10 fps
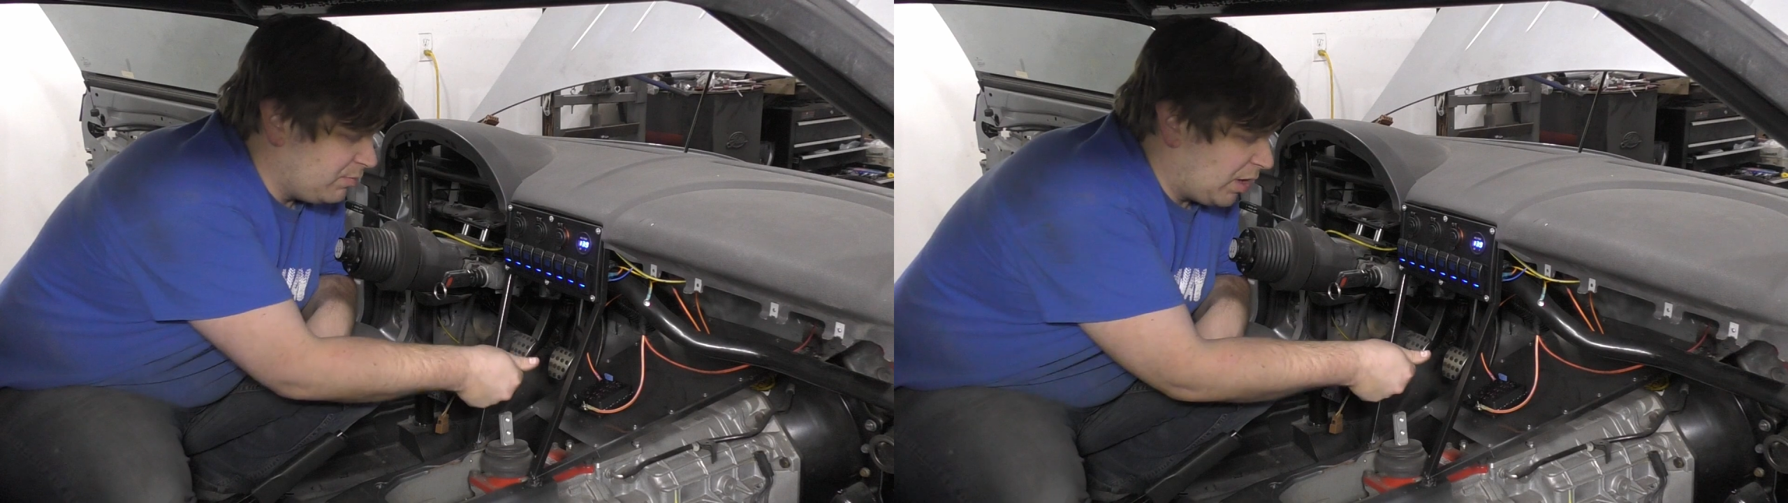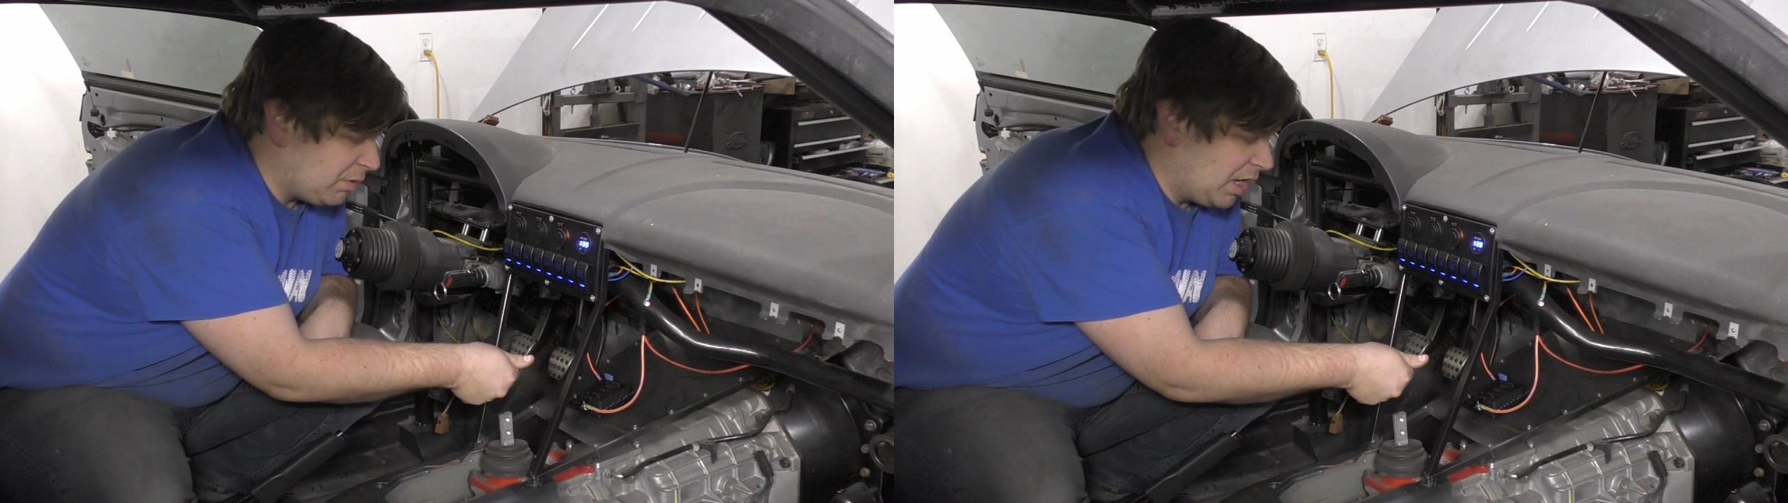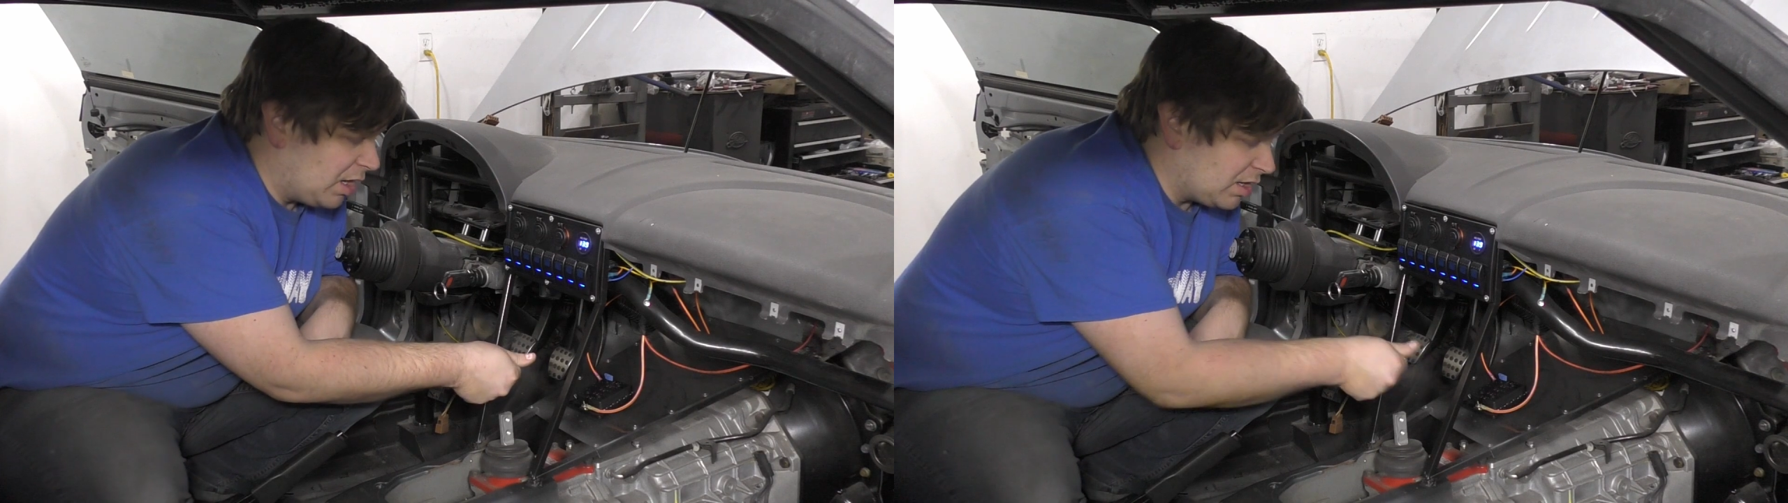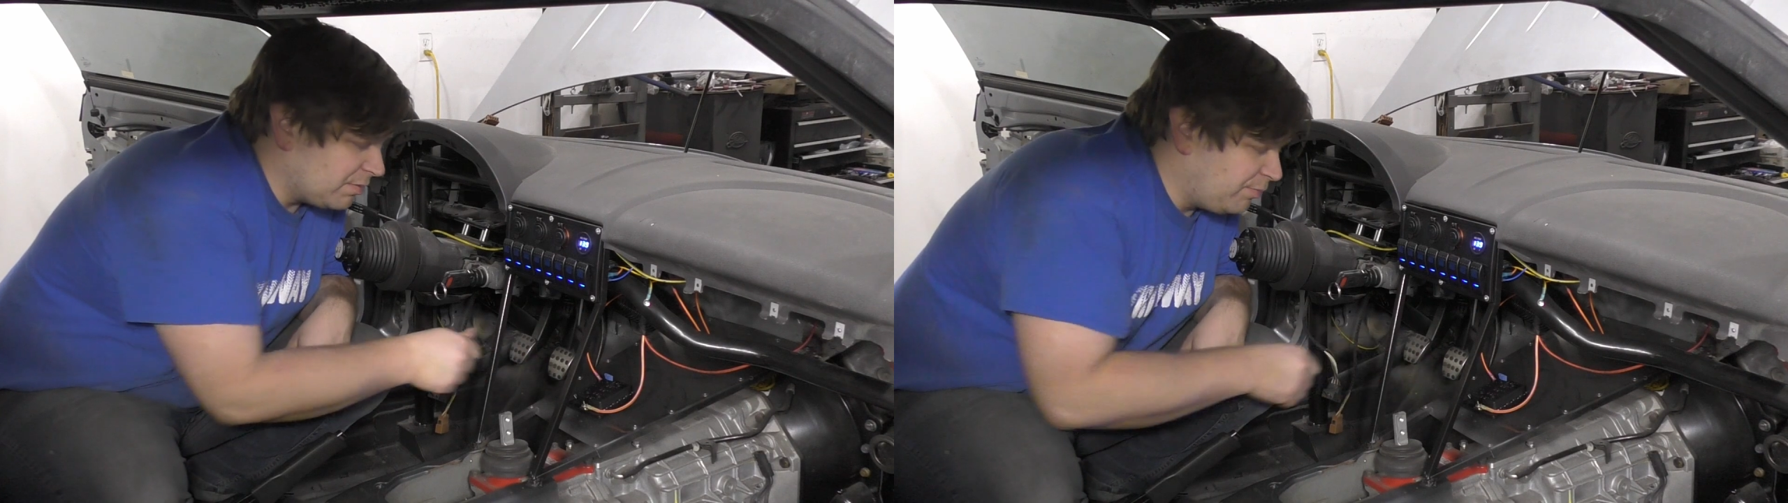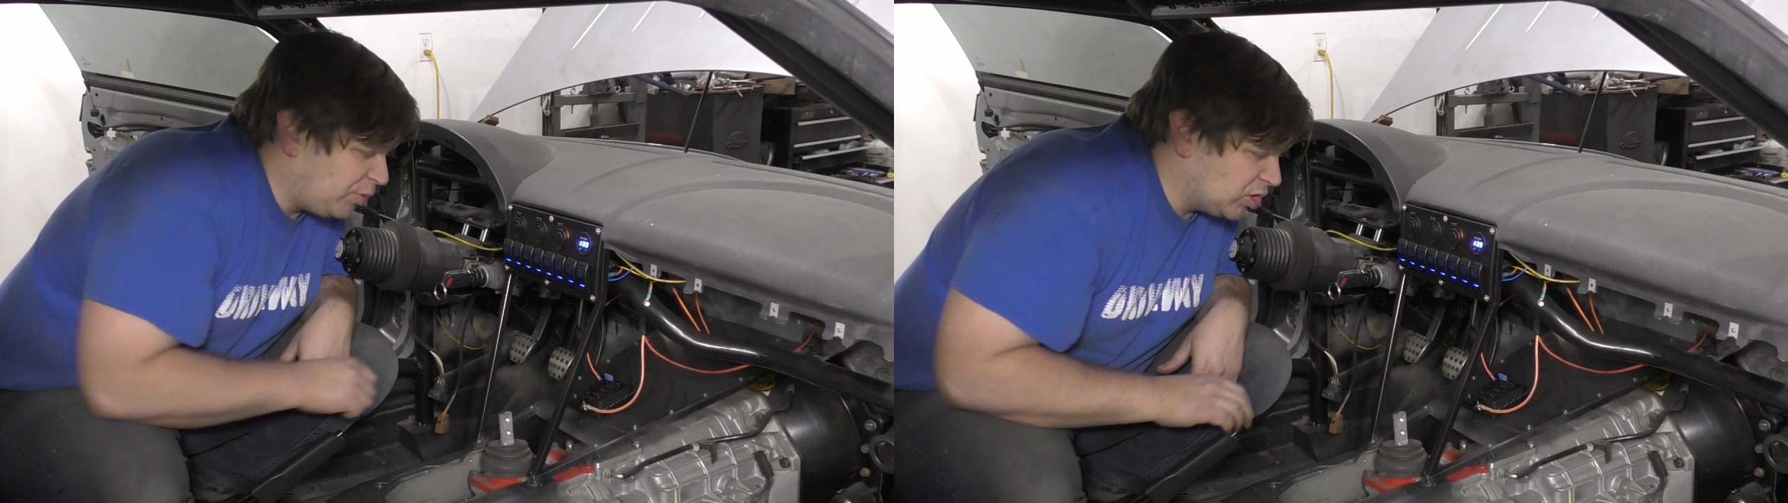probably our
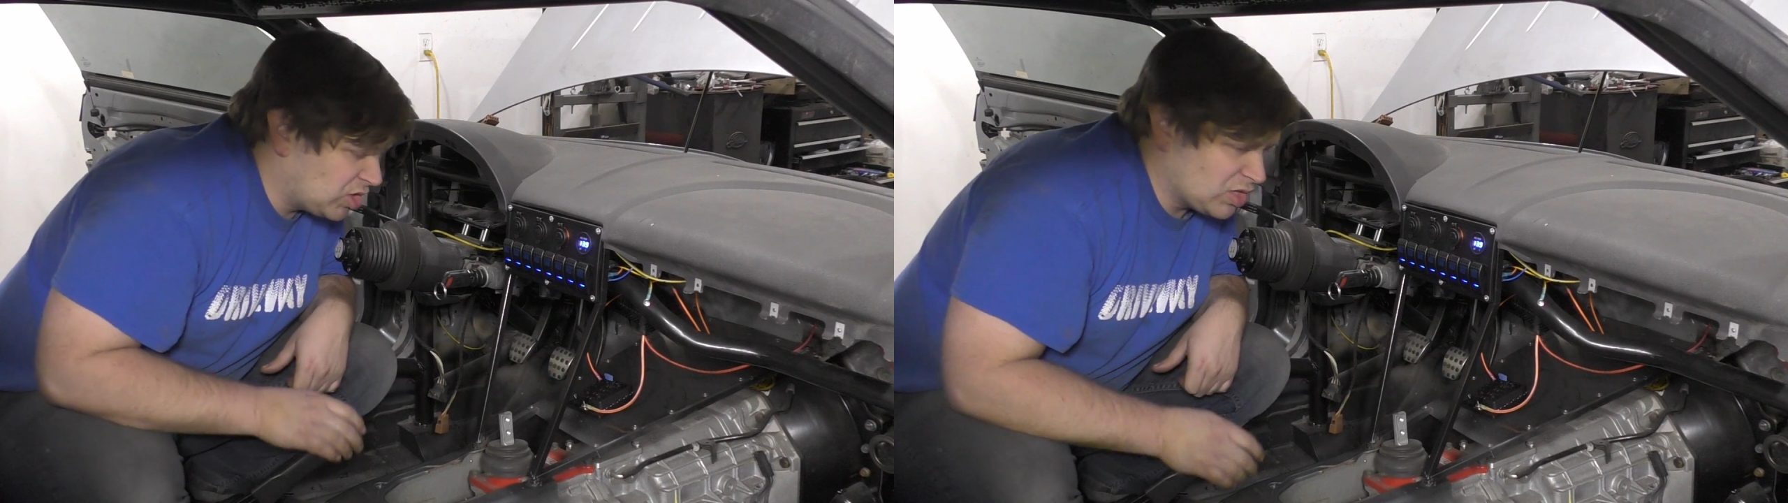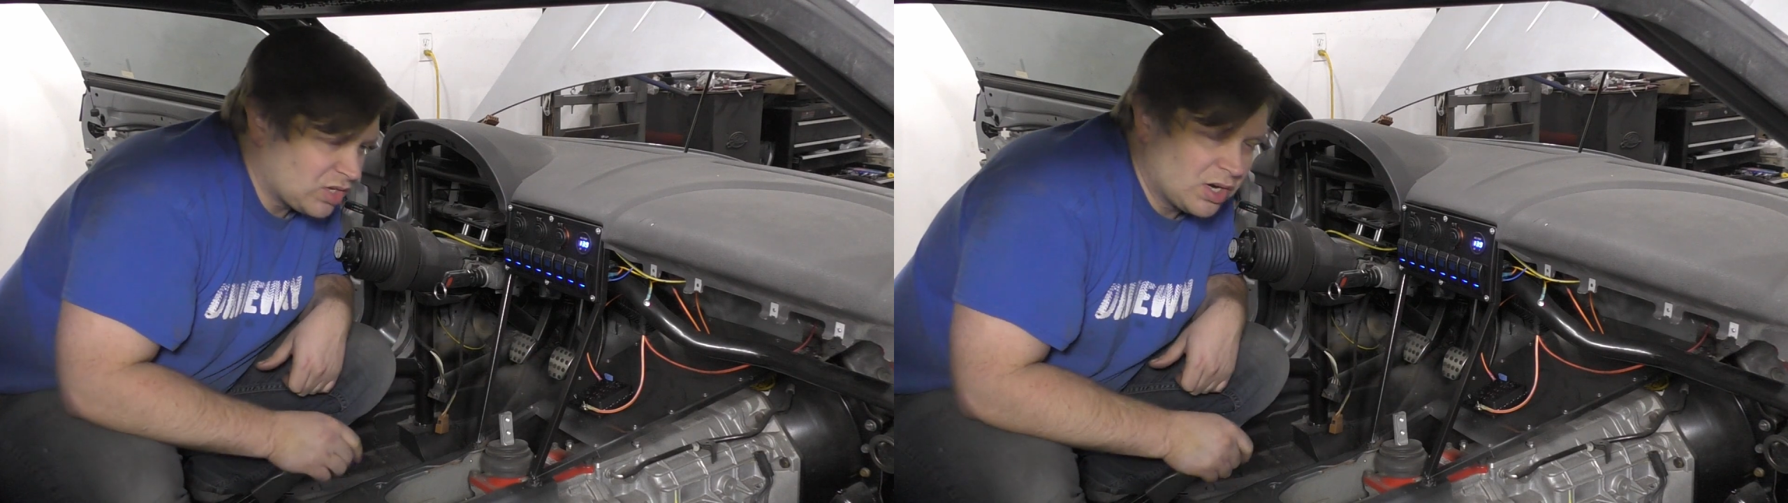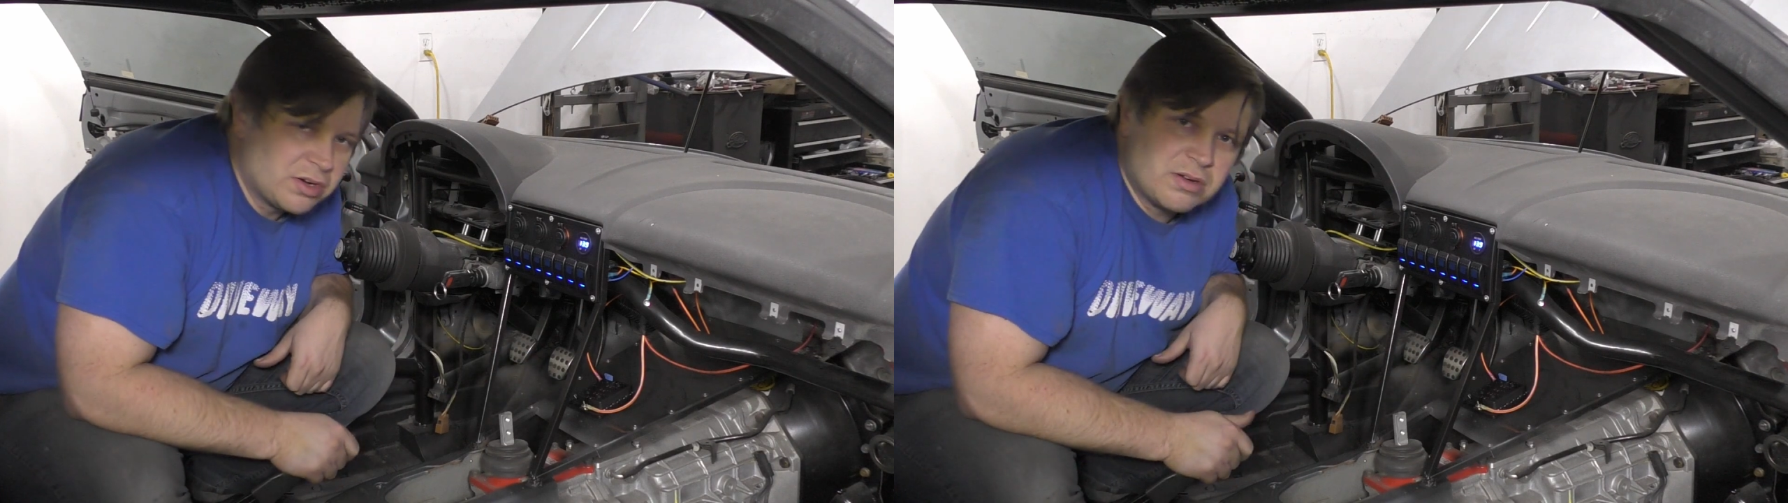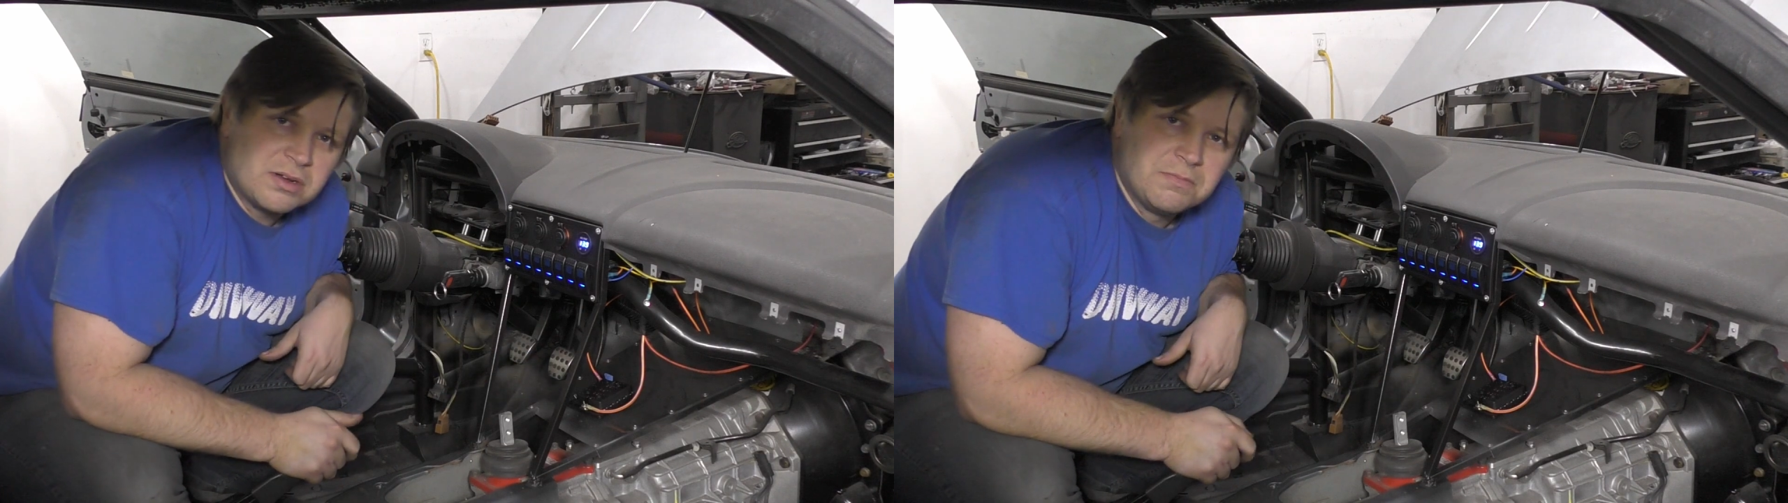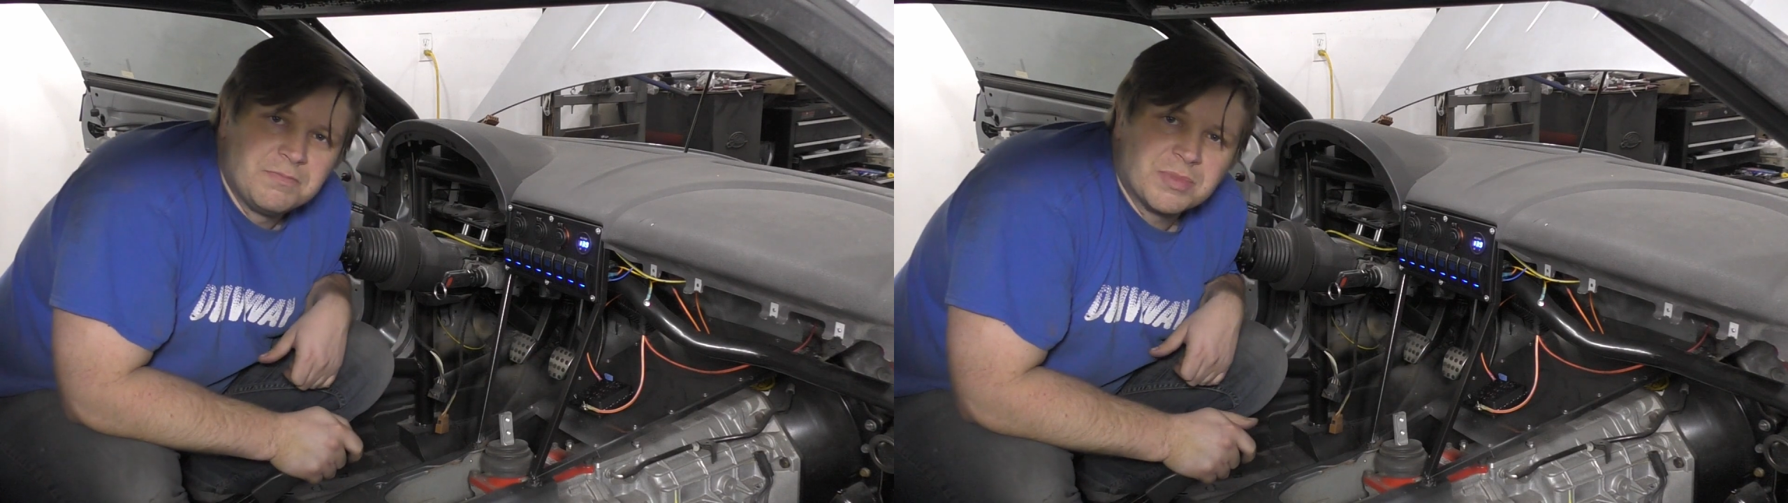push to start.